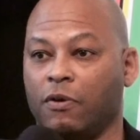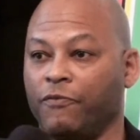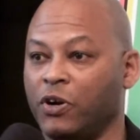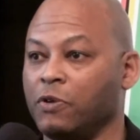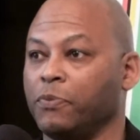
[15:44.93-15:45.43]
a
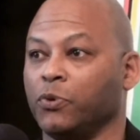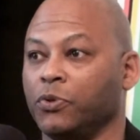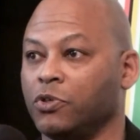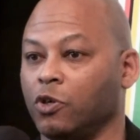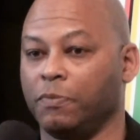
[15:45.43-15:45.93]
very
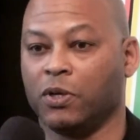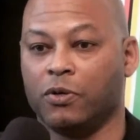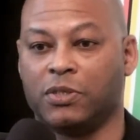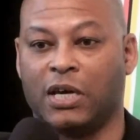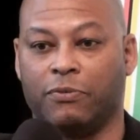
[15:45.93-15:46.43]
important tour
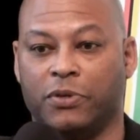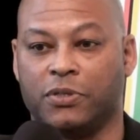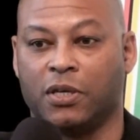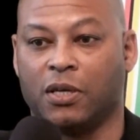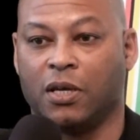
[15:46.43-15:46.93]
because that was